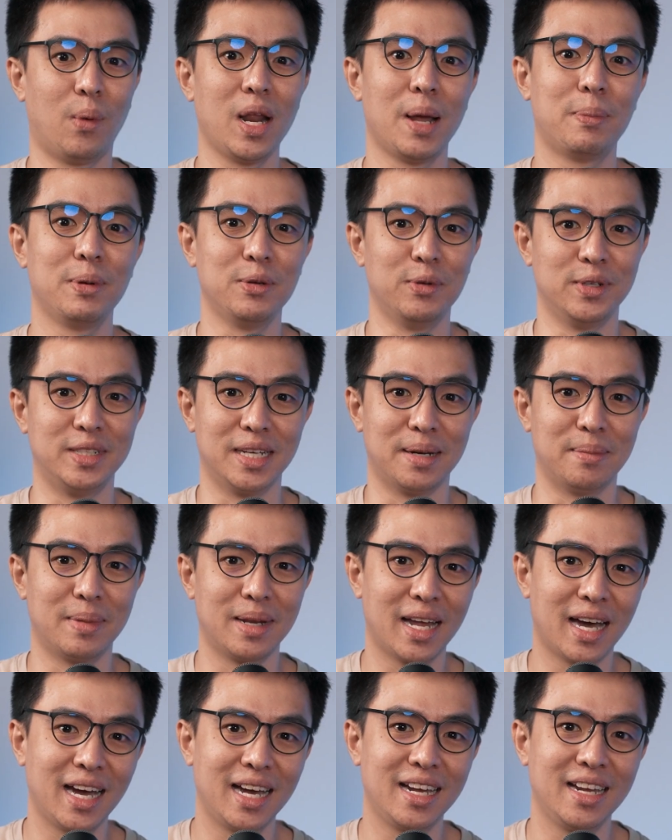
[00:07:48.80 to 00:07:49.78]
what happened with
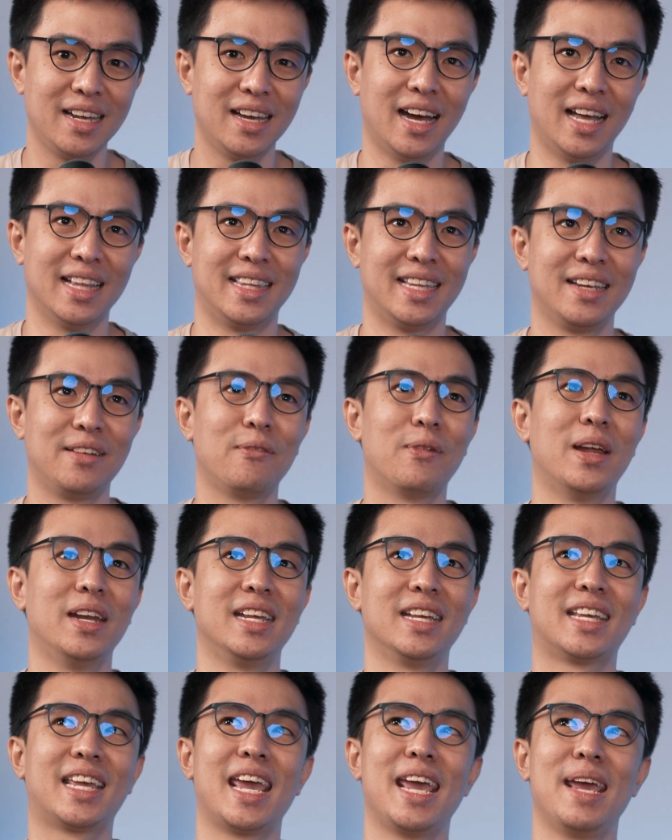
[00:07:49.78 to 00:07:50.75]
Gemini, I think when
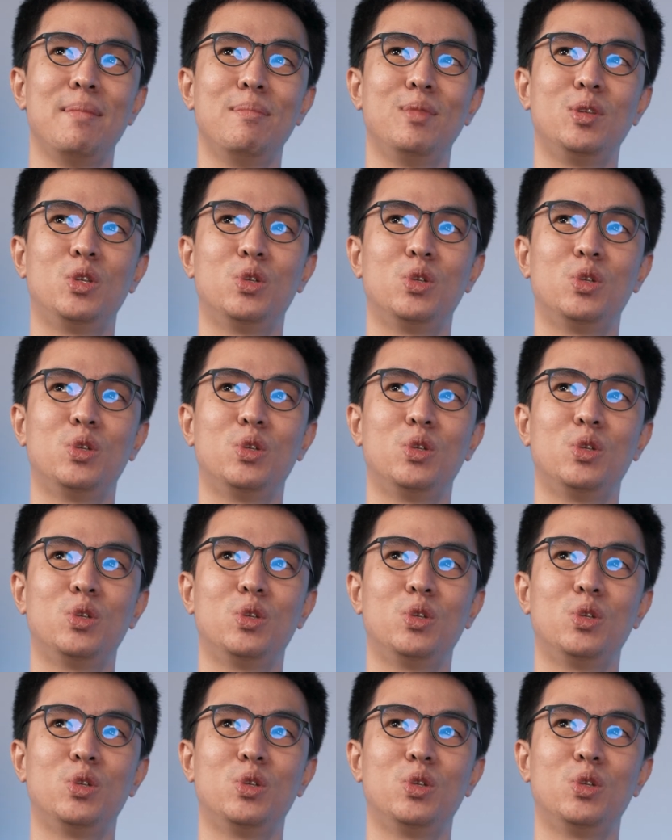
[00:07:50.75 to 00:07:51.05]
it came